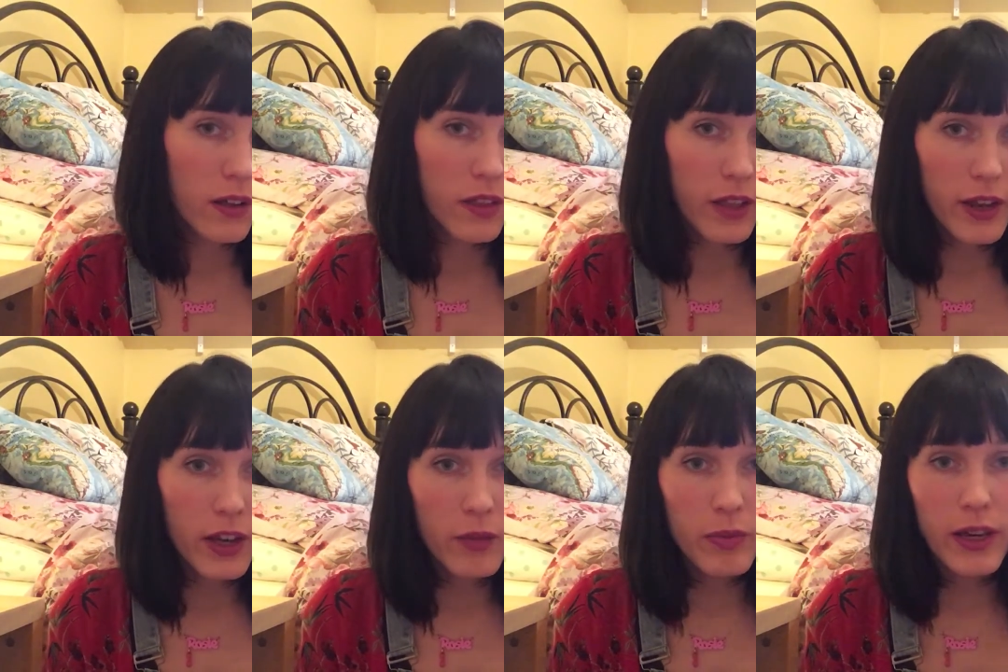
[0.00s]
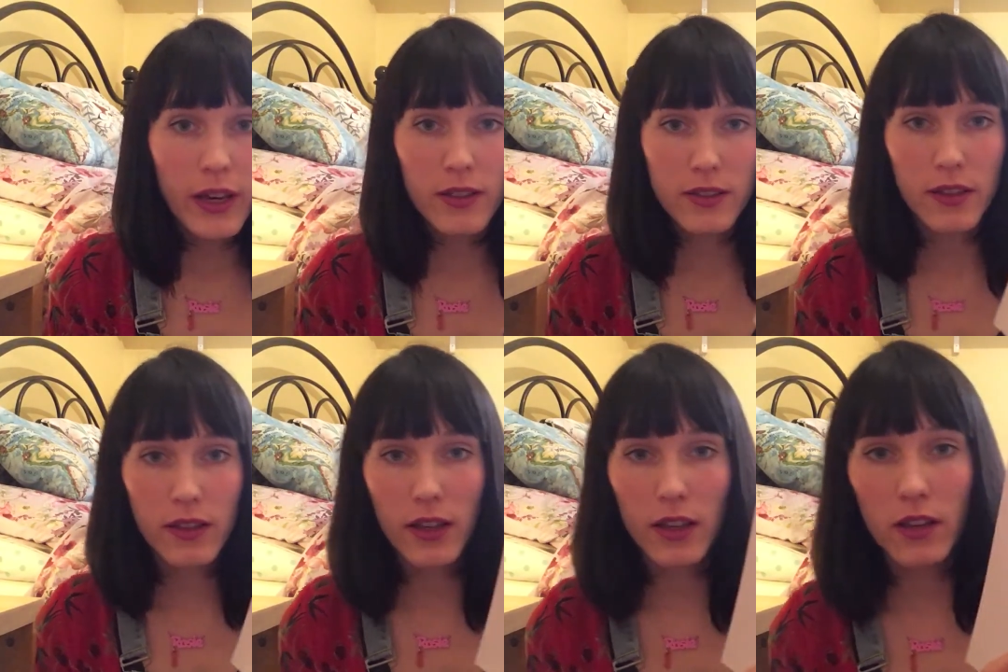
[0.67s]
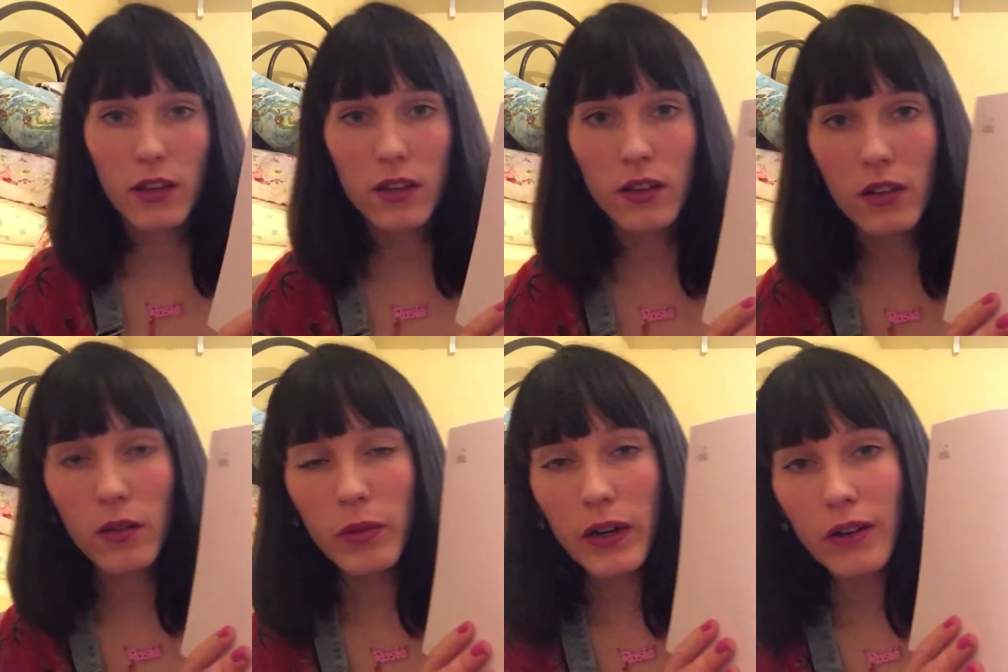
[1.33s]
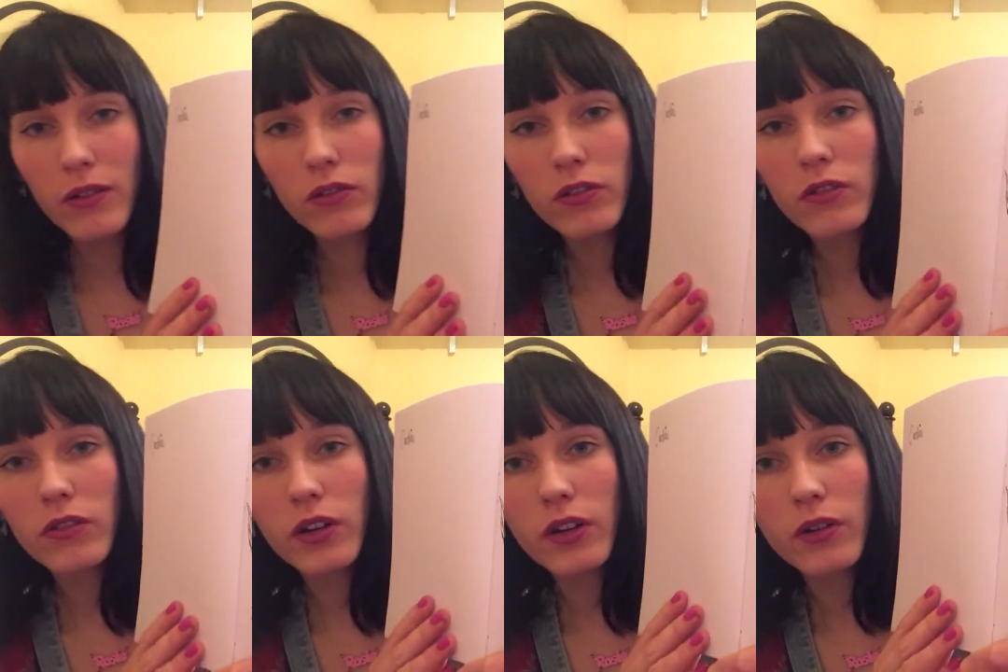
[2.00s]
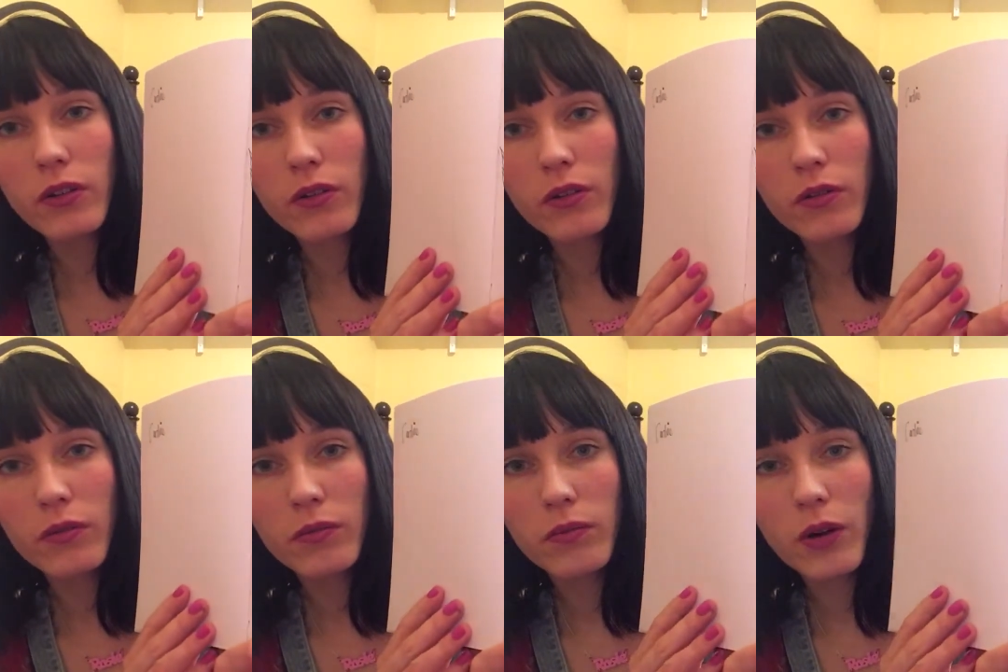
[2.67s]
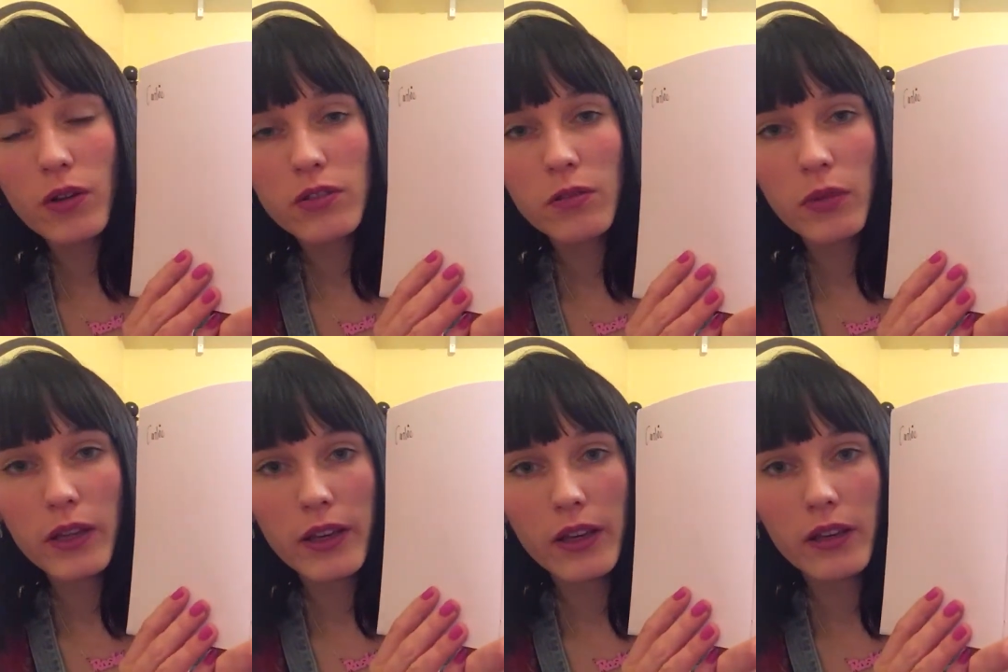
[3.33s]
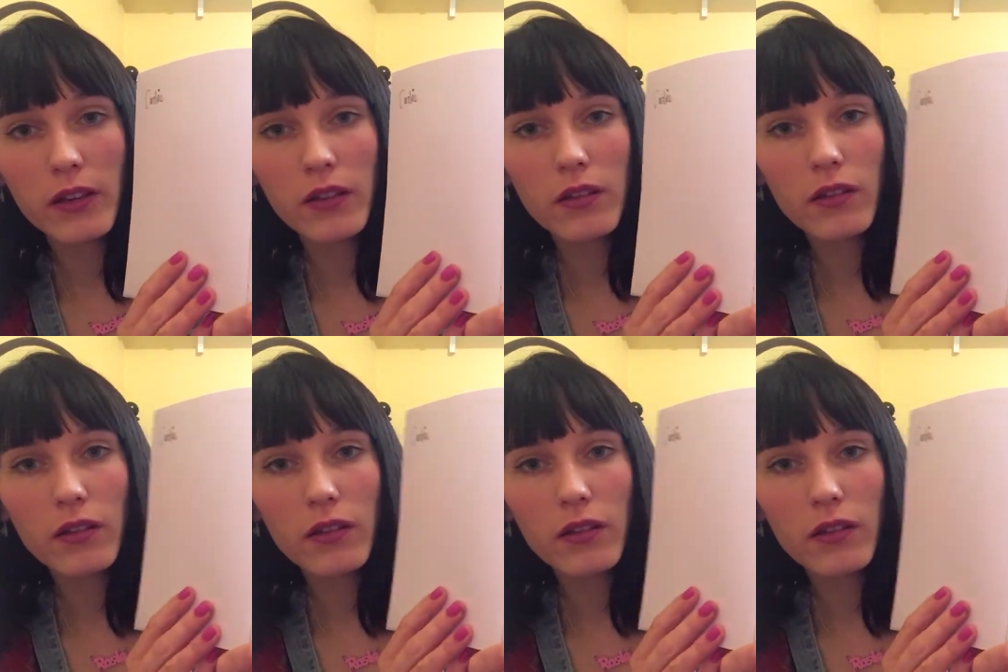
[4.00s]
Then I began to think about the crow possibly